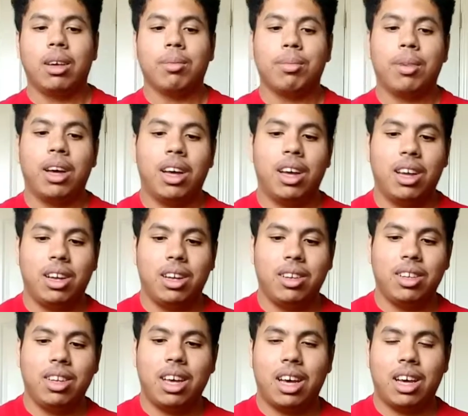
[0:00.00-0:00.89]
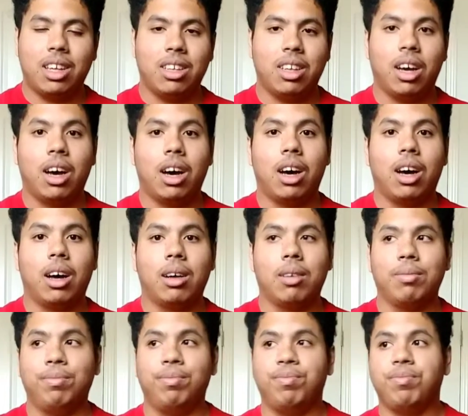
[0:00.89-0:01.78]
But yeah,
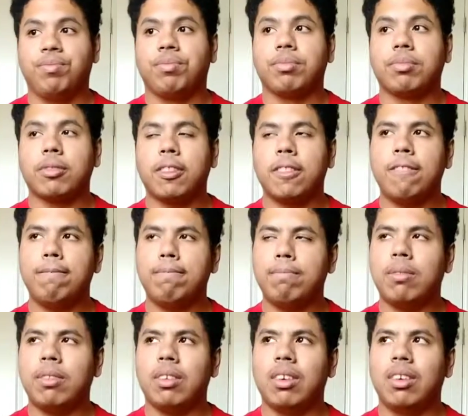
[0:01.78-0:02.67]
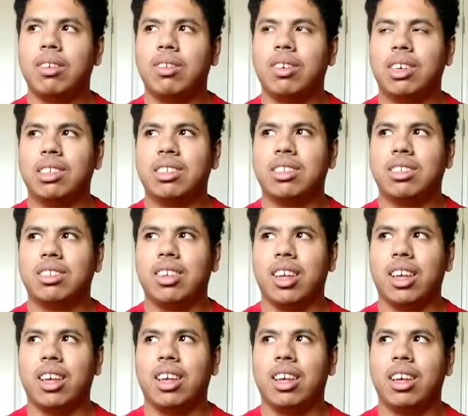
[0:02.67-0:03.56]
um, what else to
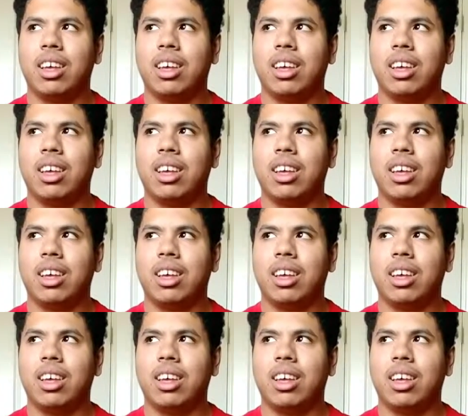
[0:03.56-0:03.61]
say?